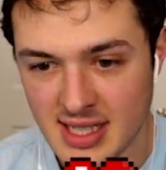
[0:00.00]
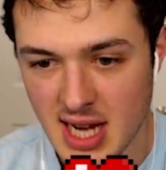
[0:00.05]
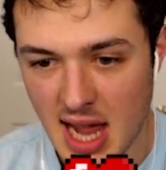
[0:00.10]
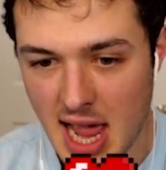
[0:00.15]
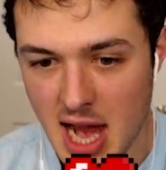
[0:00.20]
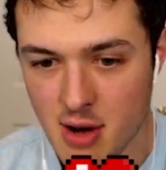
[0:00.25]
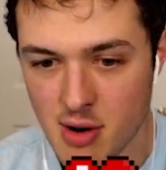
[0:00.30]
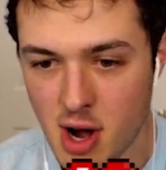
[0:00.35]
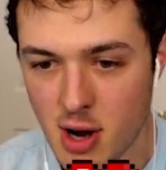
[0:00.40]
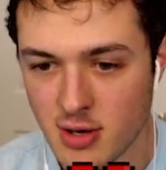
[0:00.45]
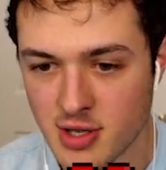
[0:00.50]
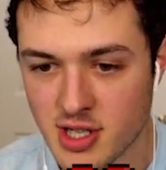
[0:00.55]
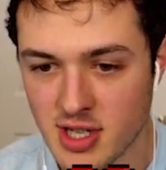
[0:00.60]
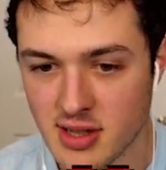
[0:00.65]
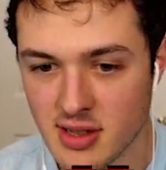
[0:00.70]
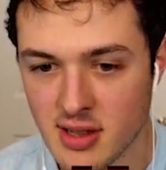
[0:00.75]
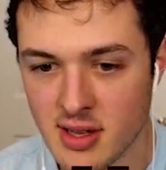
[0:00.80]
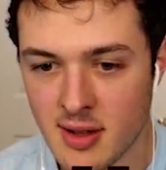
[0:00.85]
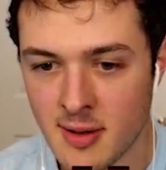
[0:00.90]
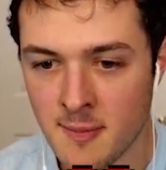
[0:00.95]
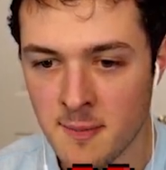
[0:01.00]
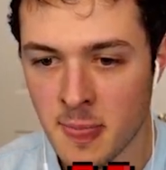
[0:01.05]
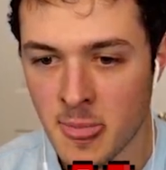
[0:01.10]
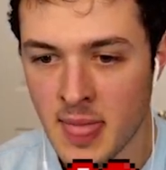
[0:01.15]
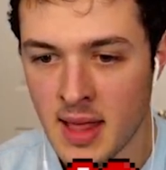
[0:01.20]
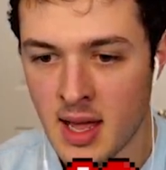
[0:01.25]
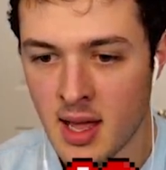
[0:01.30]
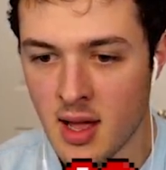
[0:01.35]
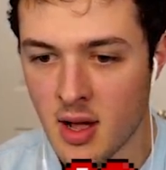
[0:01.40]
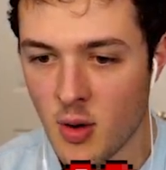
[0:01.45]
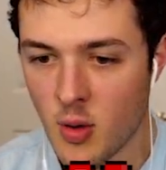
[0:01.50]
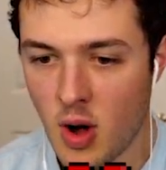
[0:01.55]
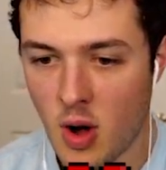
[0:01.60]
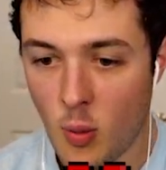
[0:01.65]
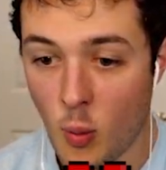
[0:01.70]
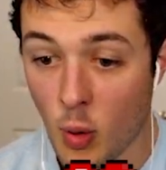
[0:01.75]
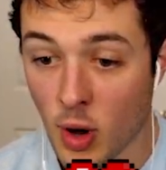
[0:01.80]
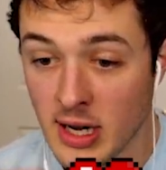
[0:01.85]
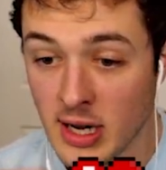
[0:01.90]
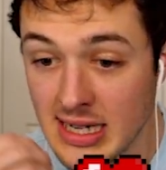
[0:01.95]
entire
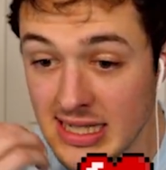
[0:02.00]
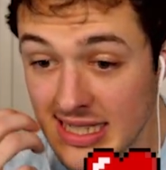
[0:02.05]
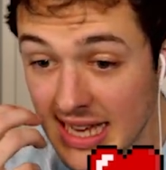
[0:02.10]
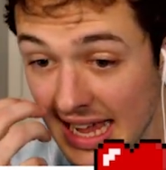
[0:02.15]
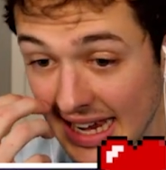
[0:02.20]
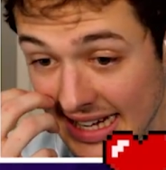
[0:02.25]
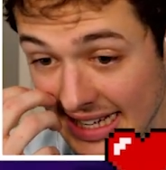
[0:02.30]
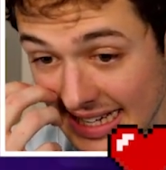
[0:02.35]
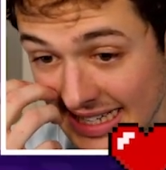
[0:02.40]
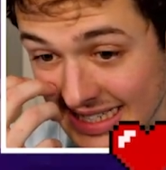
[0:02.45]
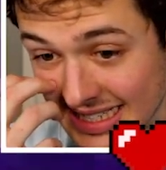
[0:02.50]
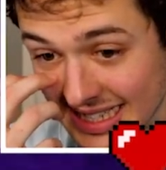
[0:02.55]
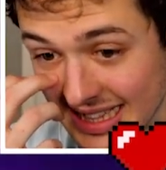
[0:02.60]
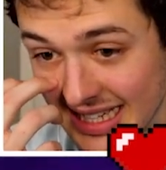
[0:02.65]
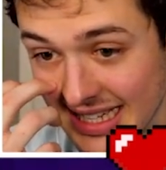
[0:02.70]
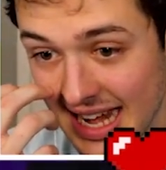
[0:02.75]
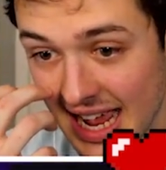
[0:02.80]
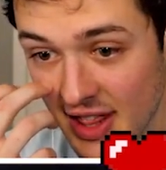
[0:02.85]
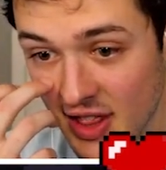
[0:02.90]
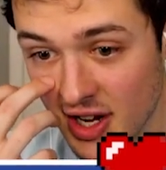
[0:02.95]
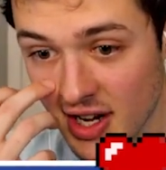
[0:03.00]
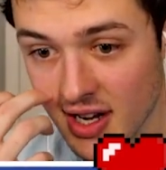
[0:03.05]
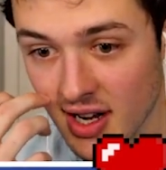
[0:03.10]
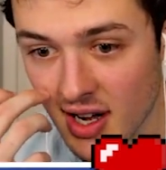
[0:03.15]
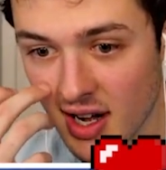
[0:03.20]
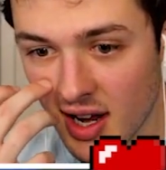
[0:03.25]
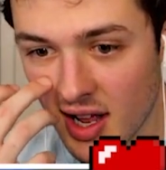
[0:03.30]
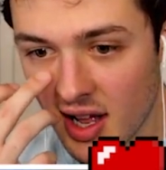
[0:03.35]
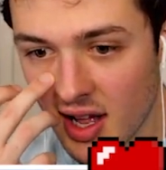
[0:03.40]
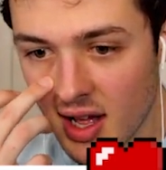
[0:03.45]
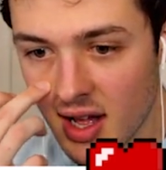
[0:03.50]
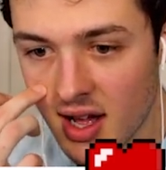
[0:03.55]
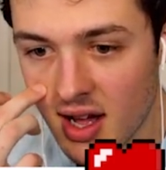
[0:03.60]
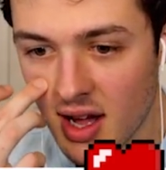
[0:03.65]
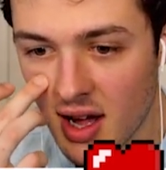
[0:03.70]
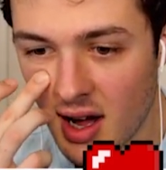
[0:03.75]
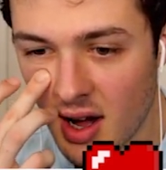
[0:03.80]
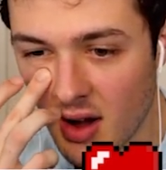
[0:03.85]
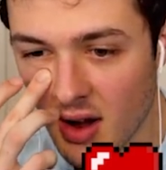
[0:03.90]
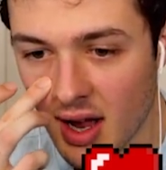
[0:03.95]
ocean. We're gonna take it into the nether.
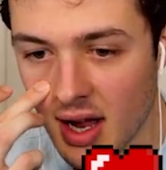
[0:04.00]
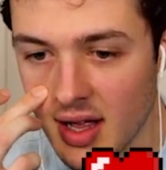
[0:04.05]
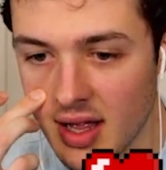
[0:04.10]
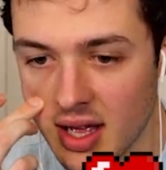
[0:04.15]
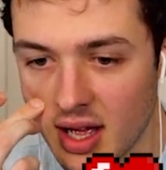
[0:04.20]
Okay,